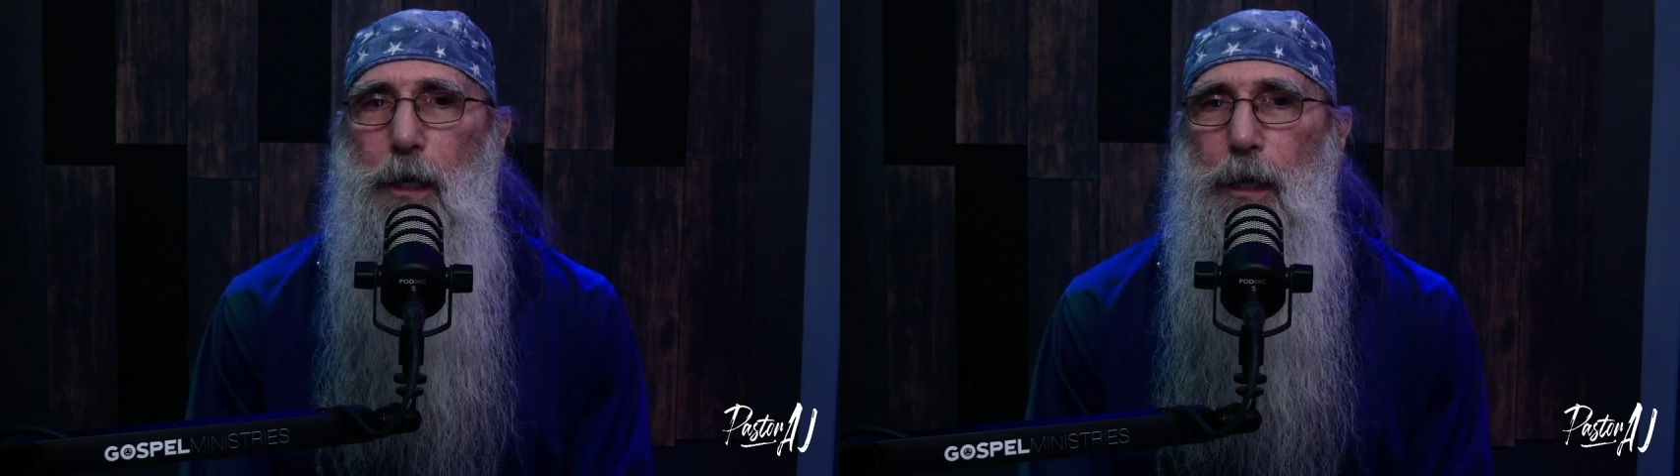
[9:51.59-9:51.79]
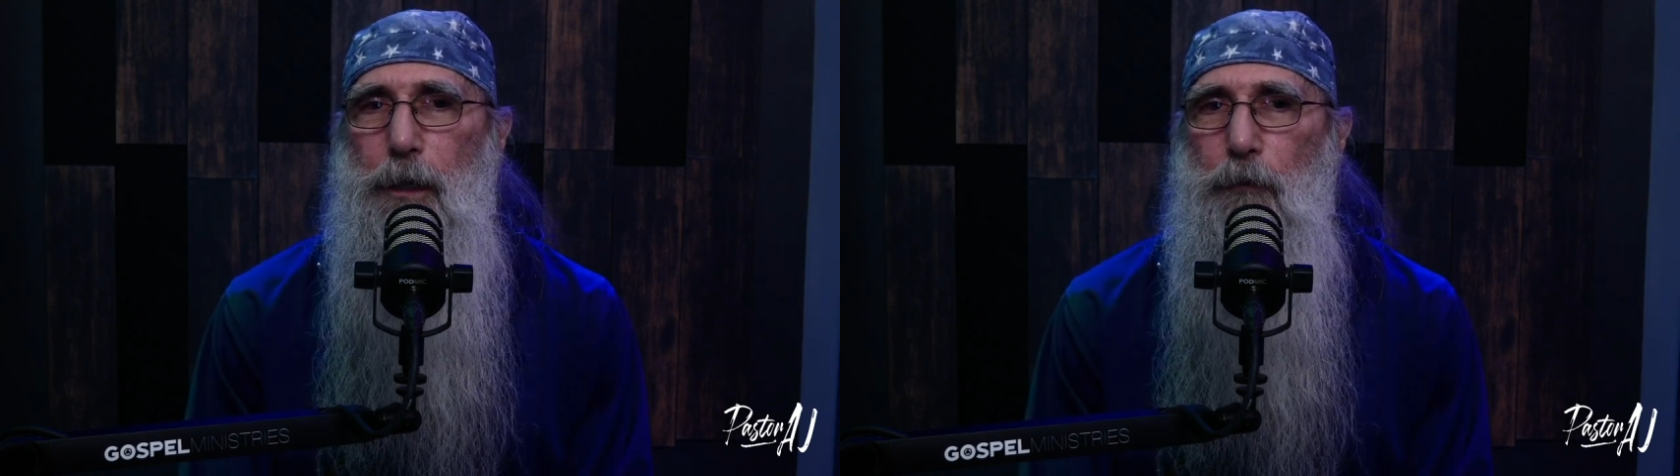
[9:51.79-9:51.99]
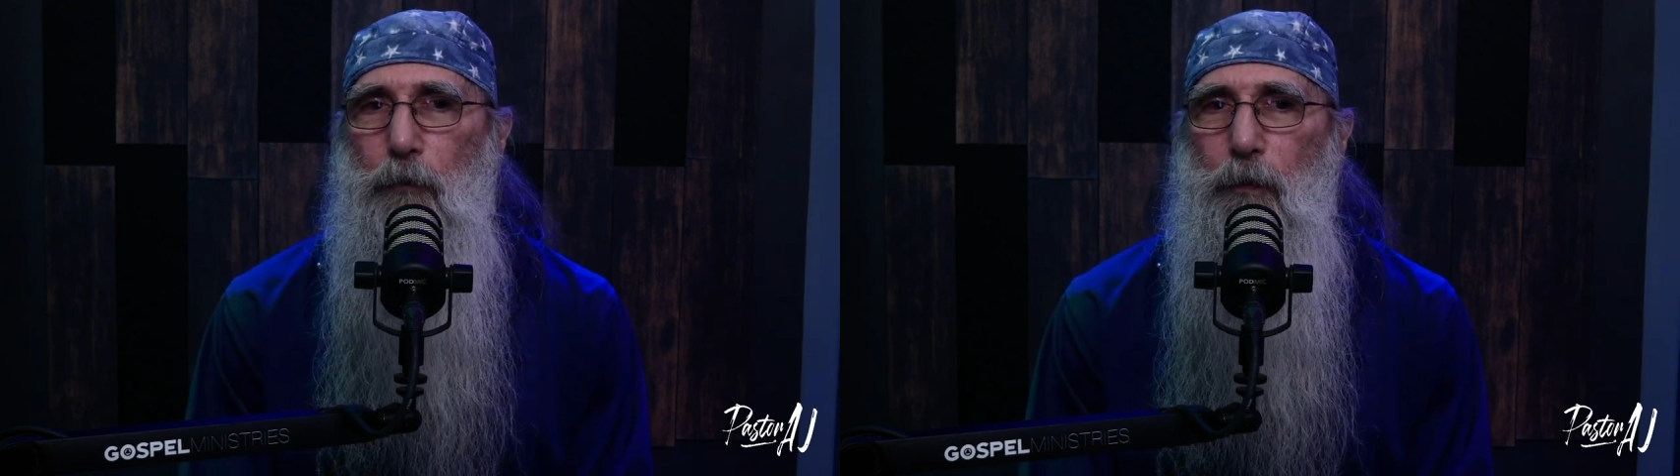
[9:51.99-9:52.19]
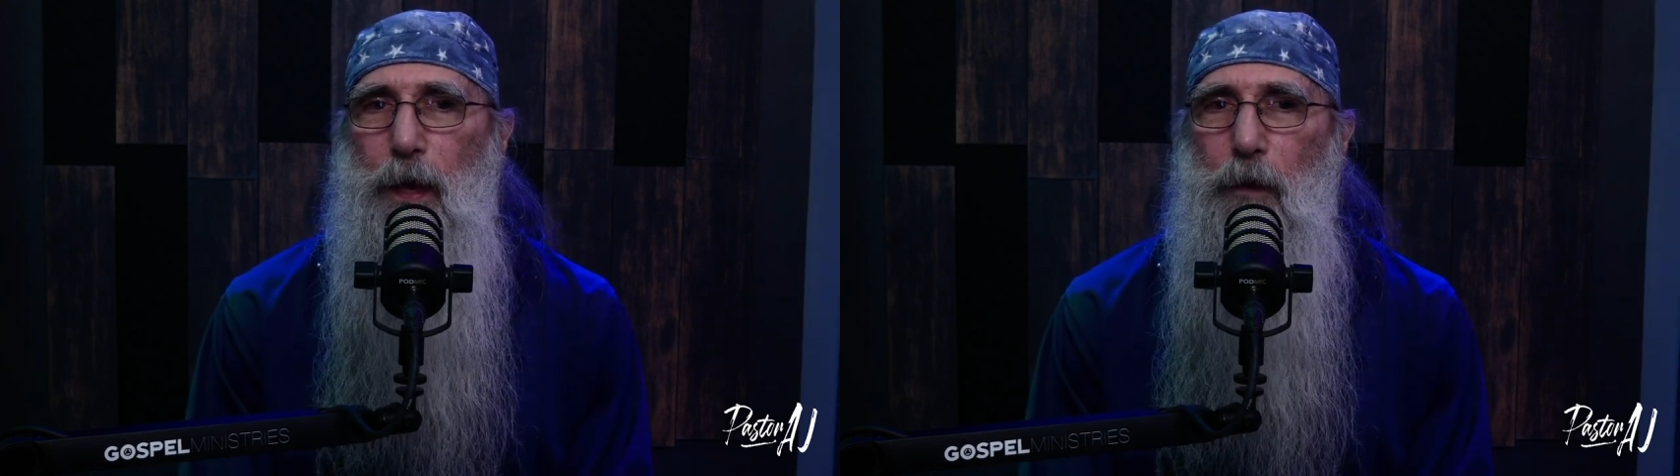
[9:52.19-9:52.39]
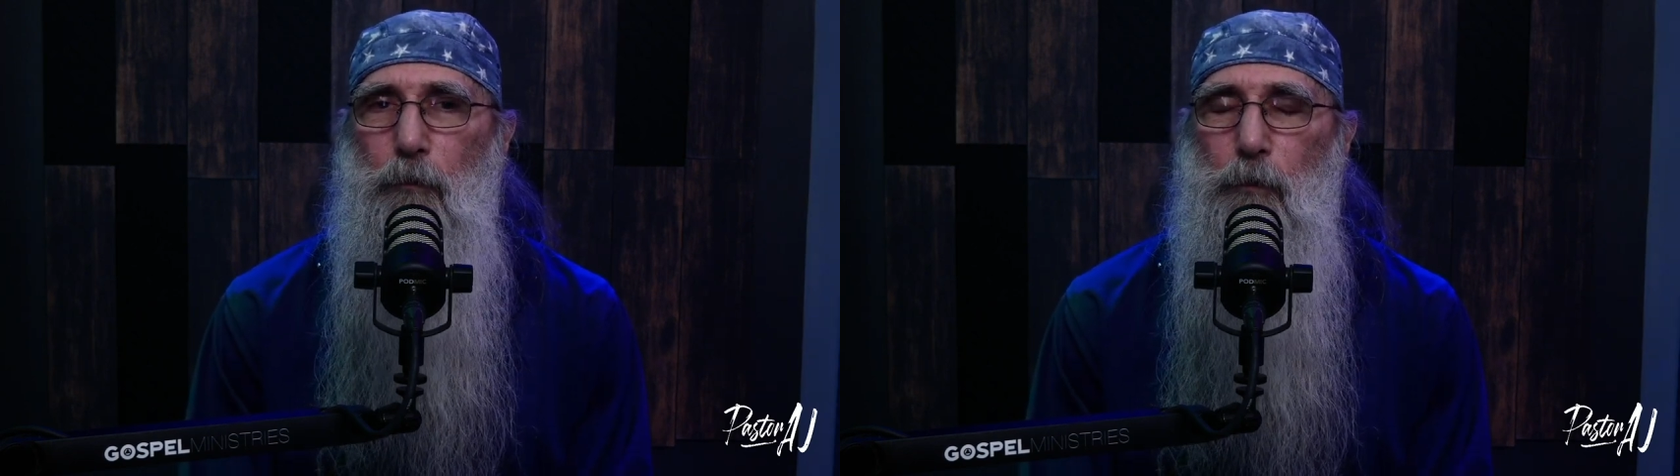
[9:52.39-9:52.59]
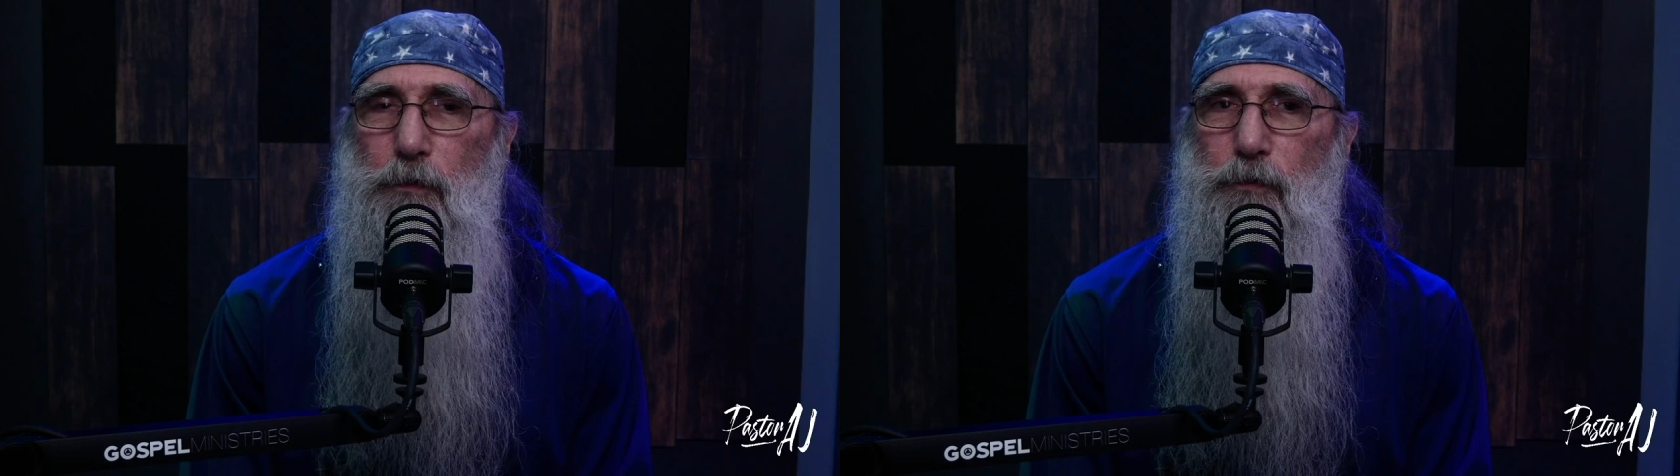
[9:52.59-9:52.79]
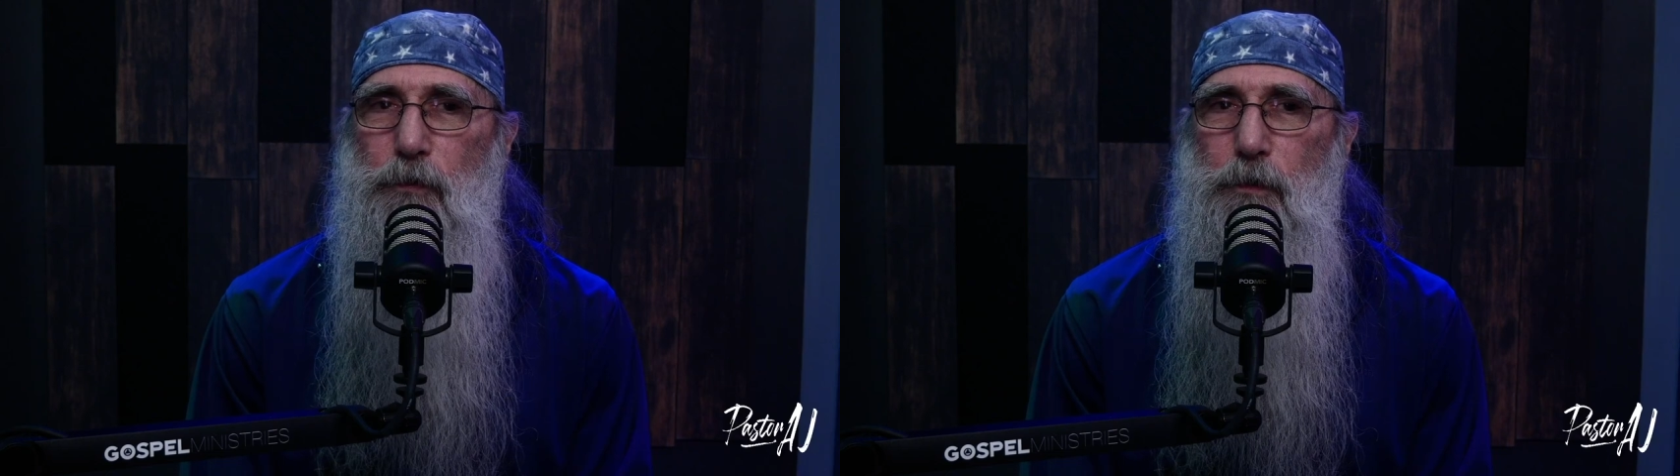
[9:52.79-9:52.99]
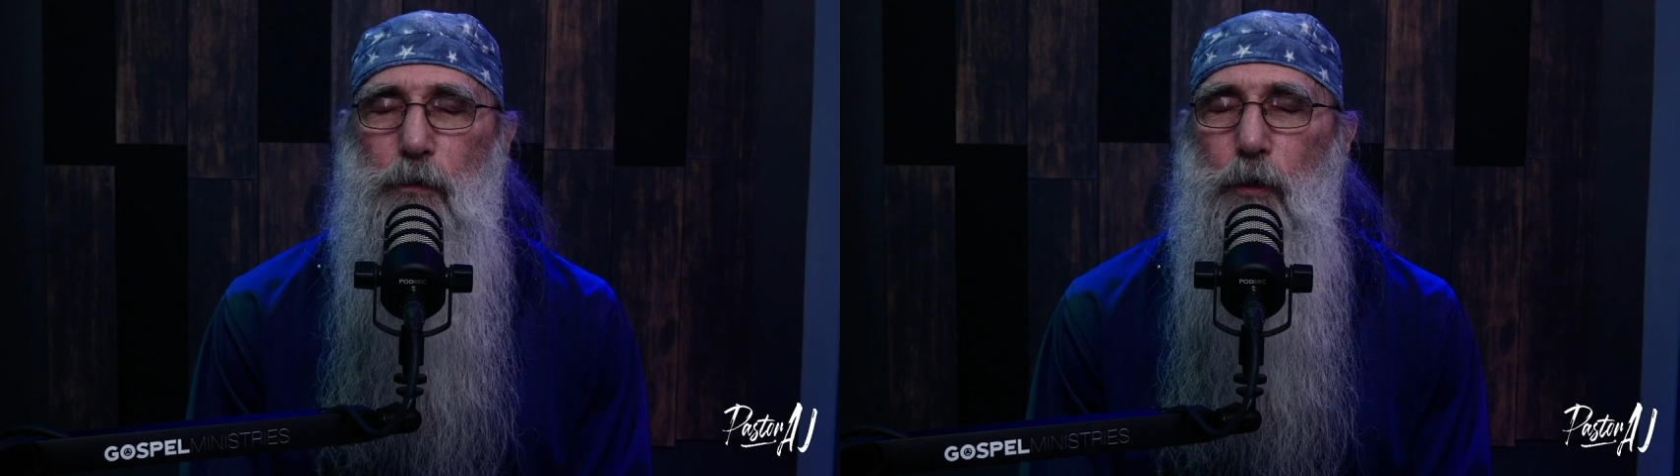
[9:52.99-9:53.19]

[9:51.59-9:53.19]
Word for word: And that was